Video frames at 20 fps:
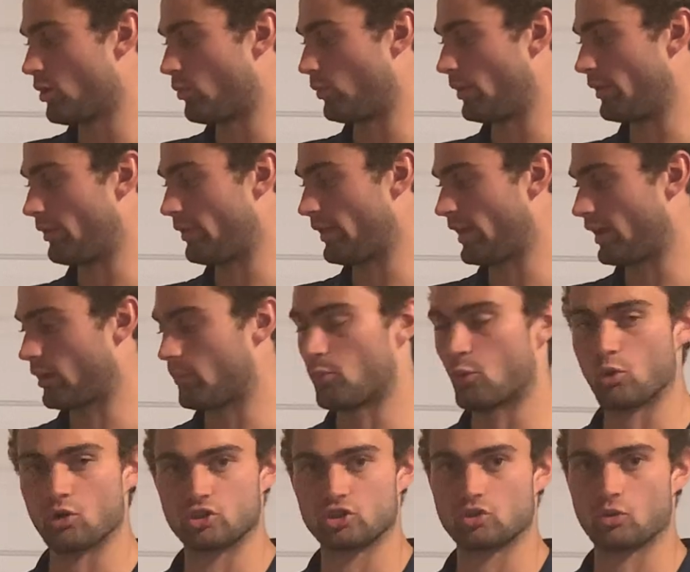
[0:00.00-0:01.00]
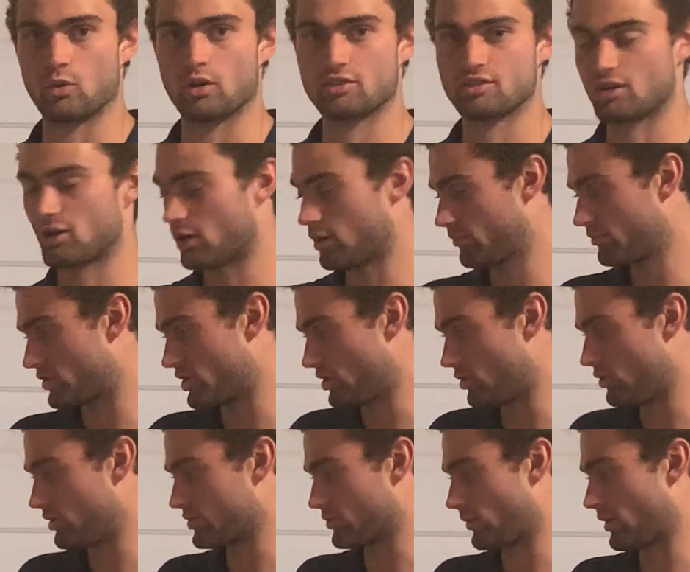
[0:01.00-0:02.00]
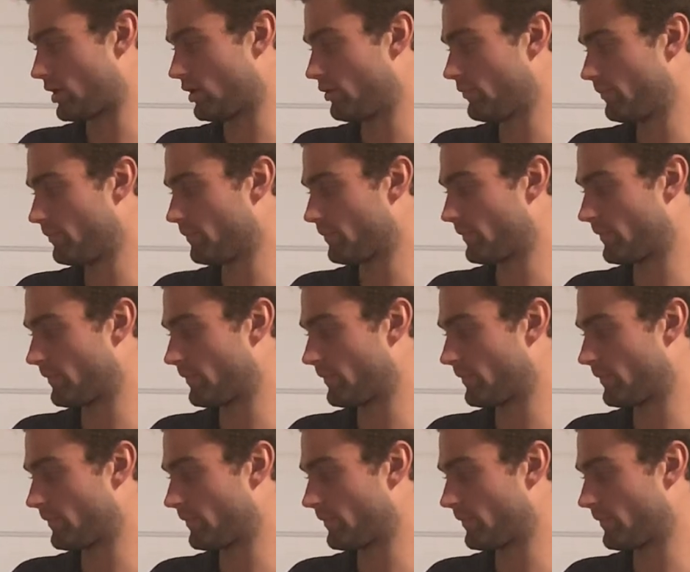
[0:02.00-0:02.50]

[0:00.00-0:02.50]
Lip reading: we think more short term too as well.